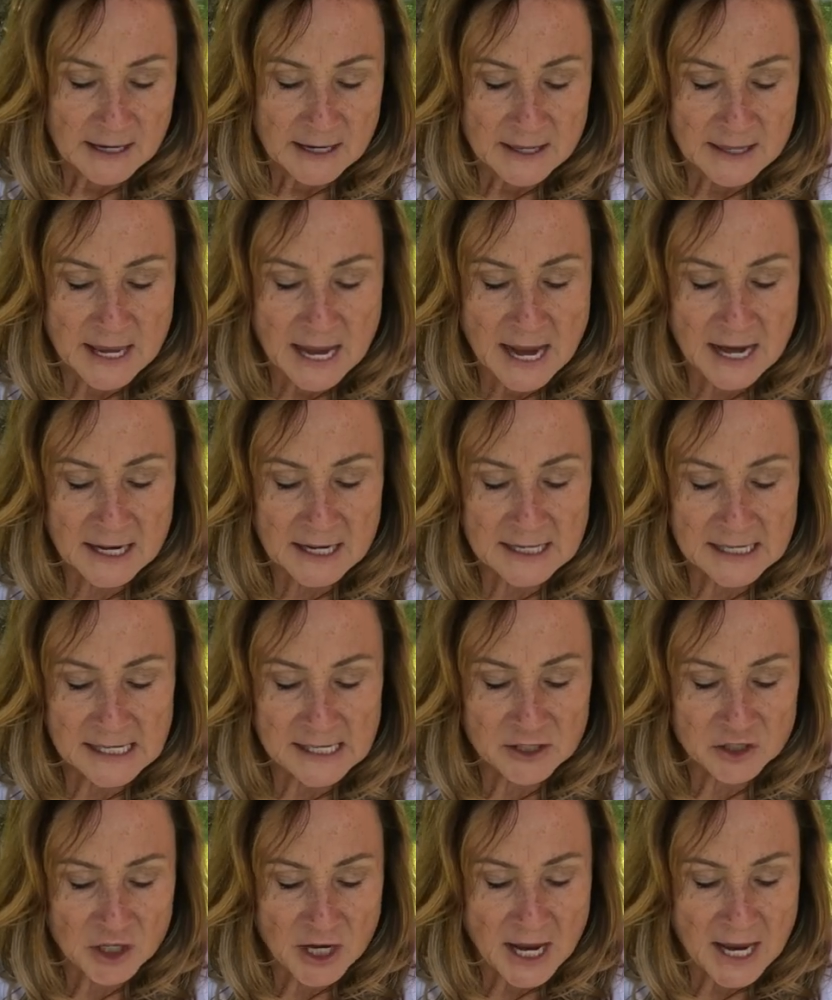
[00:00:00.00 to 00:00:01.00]
The
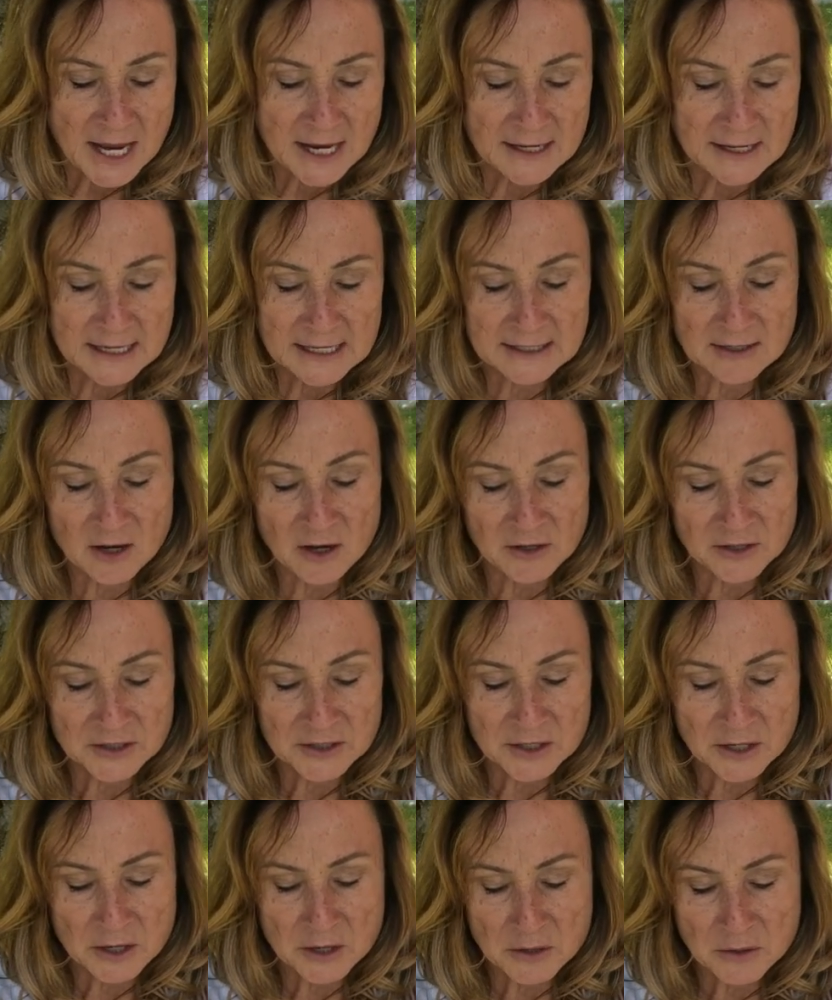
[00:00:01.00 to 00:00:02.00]
echinacea is
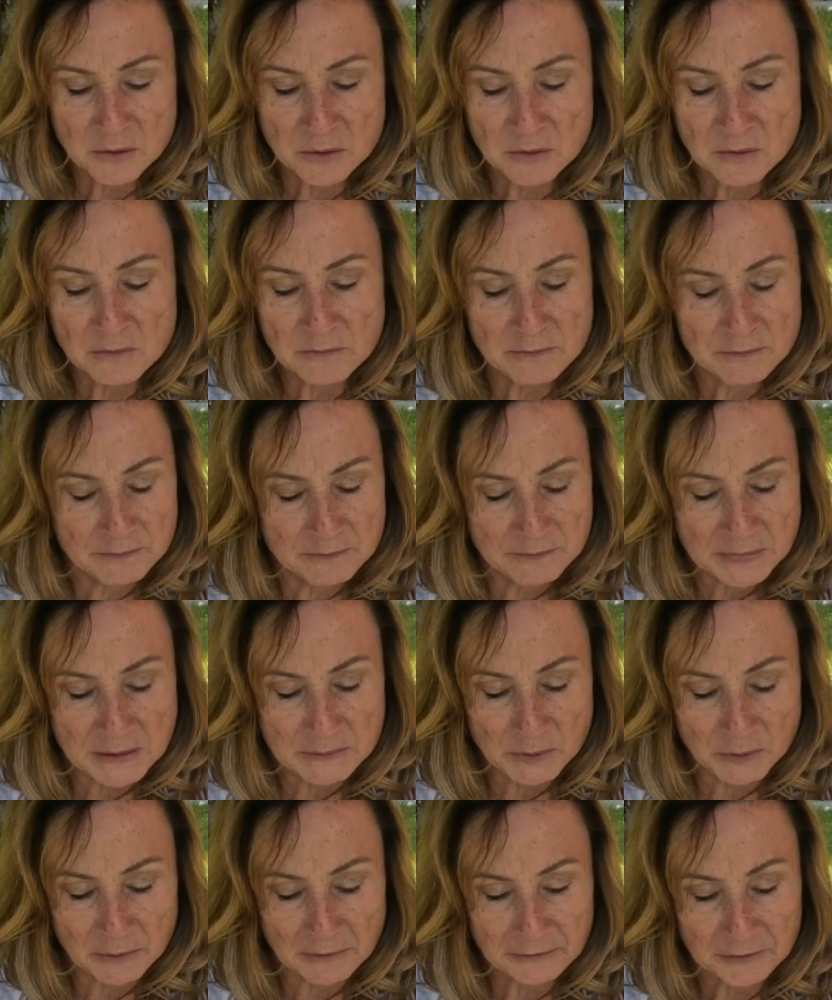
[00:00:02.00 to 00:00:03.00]
also,
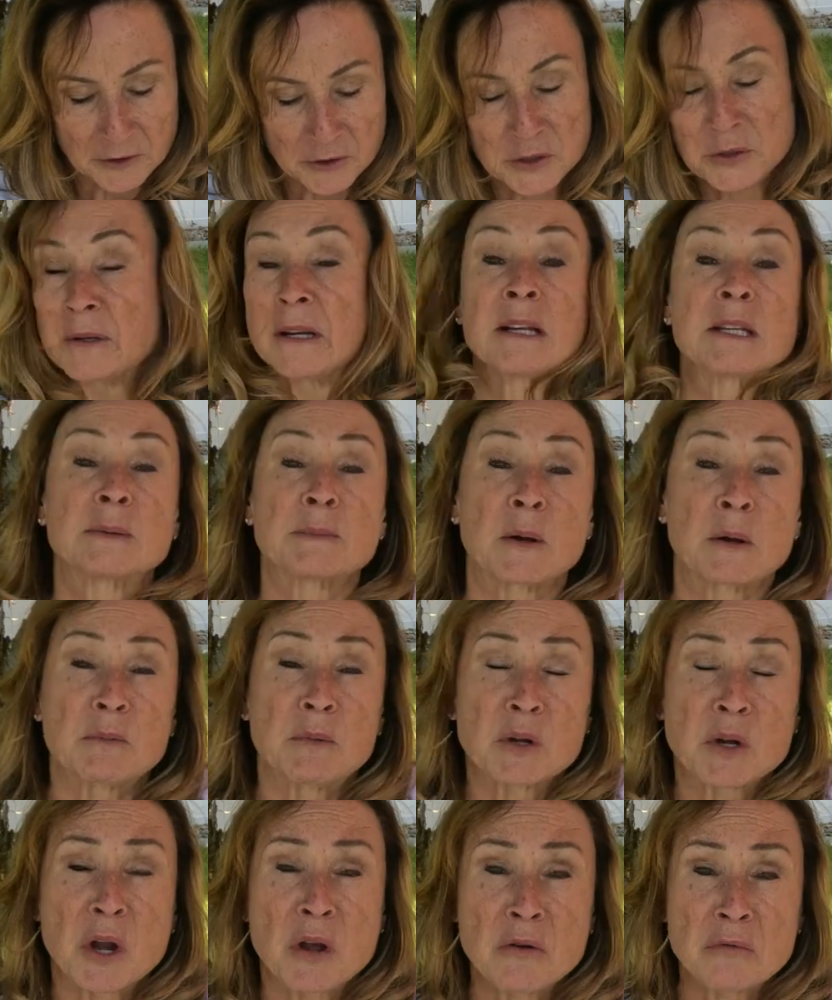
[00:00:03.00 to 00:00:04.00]
people refer to it as
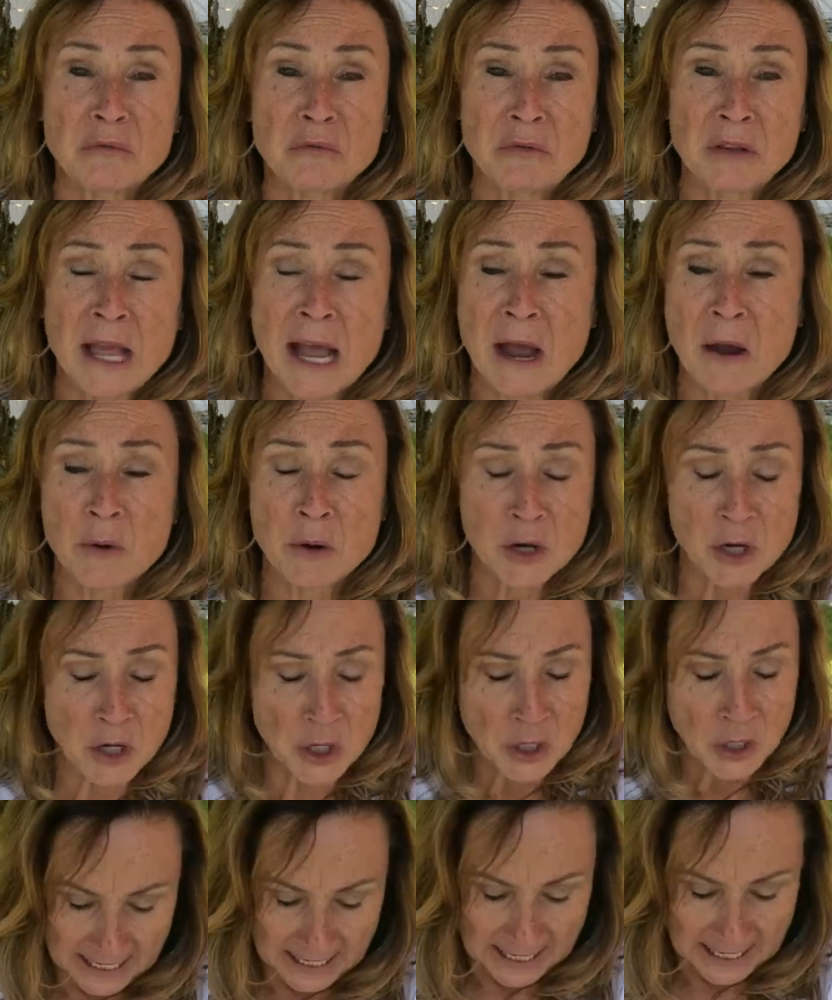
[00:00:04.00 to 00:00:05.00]
purple coneflower,